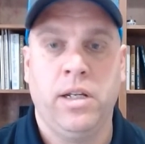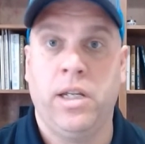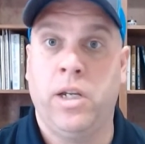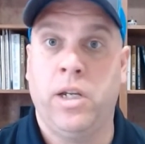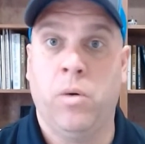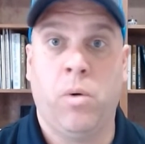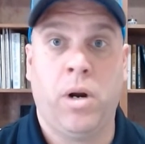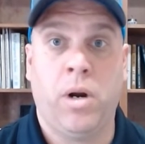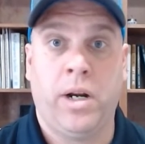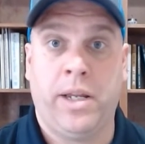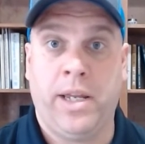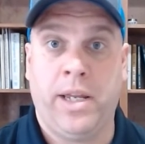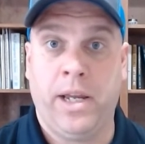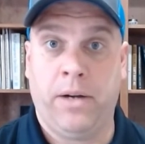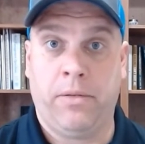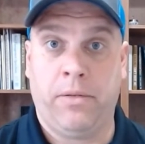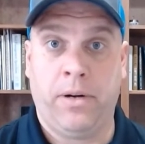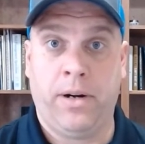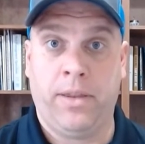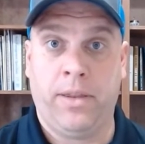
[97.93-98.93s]
You want to
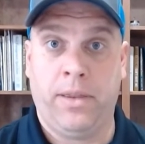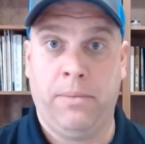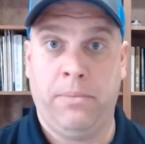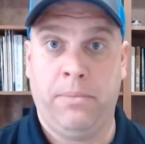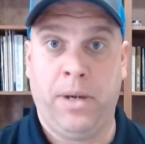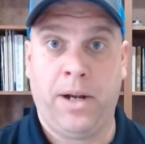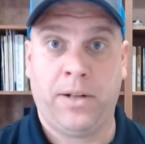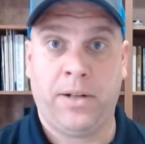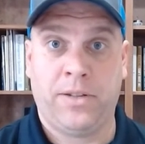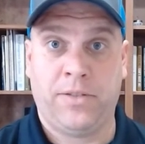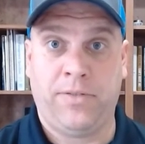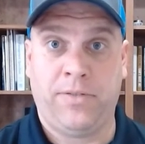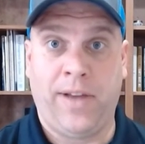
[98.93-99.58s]
get rid of the bugs